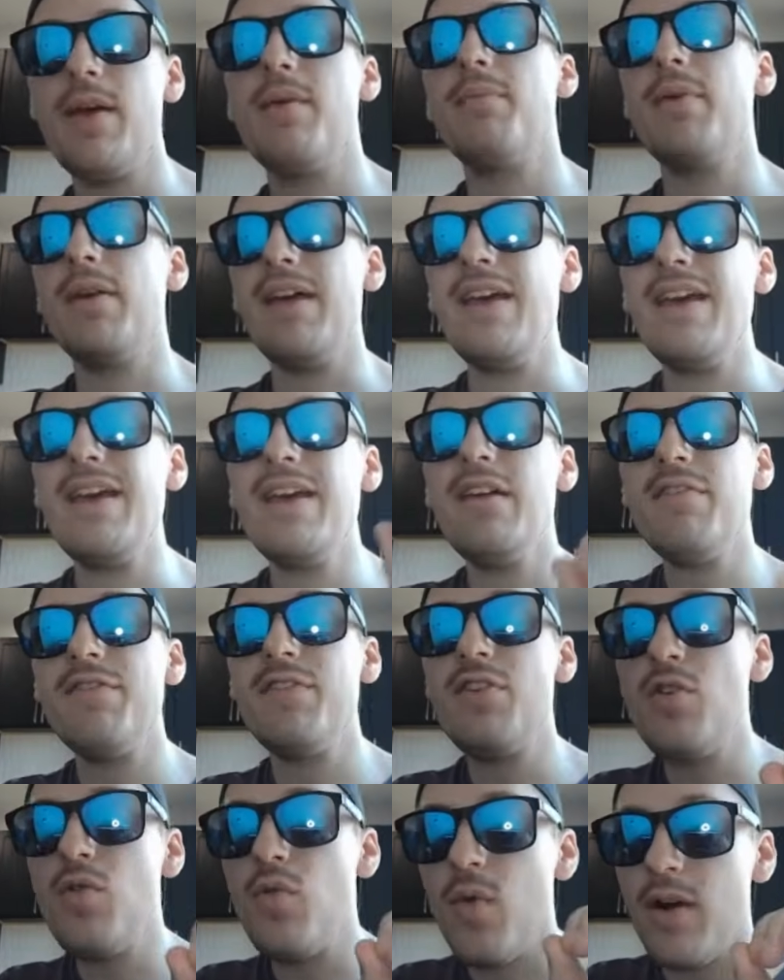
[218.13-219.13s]
But if
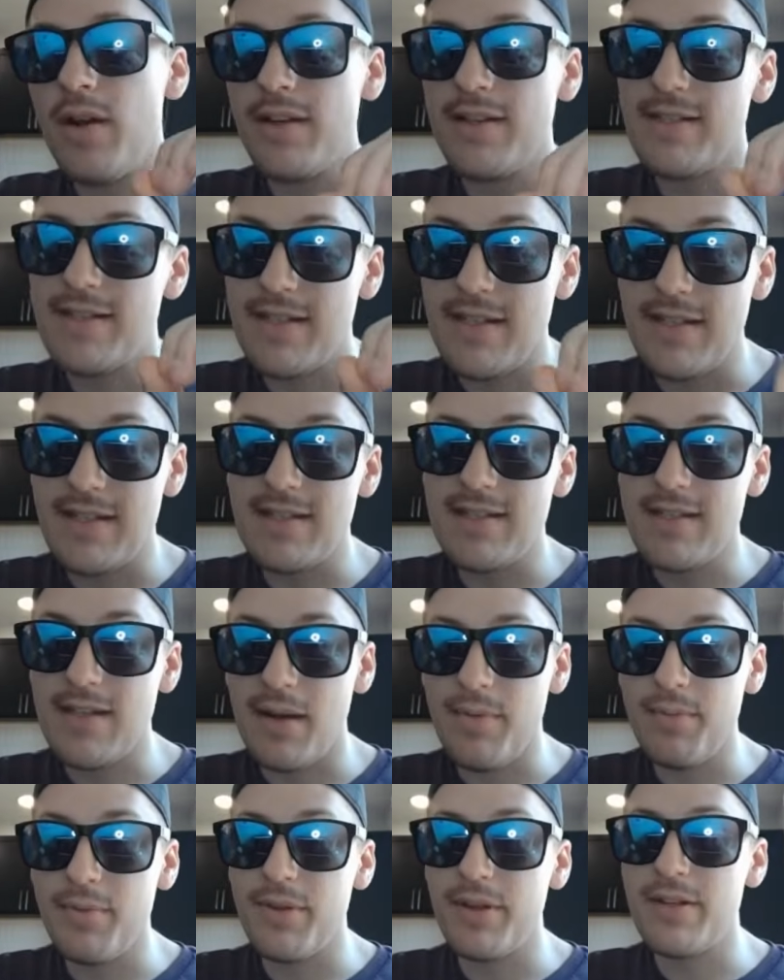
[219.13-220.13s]
you want to see
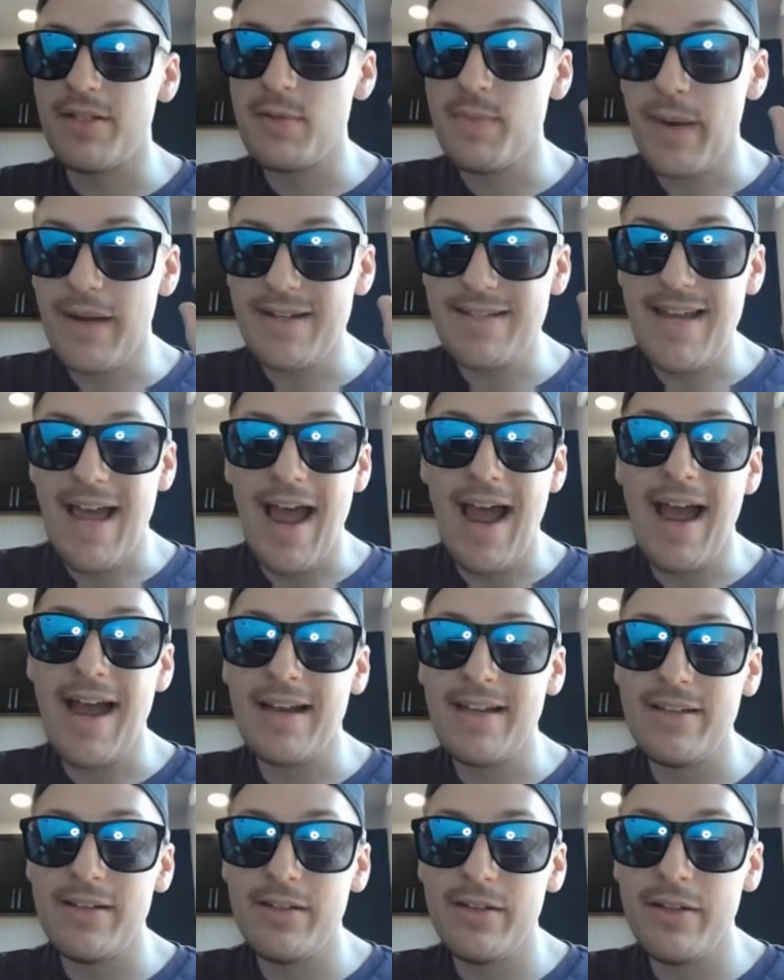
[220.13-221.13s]
something
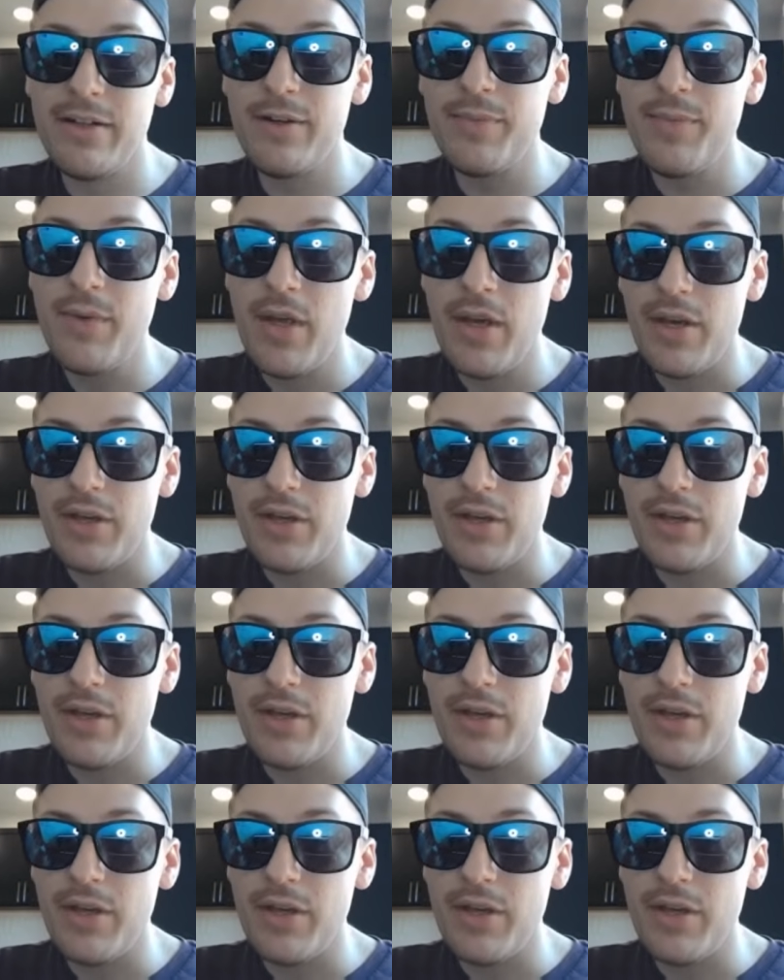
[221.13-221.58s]
spectacular,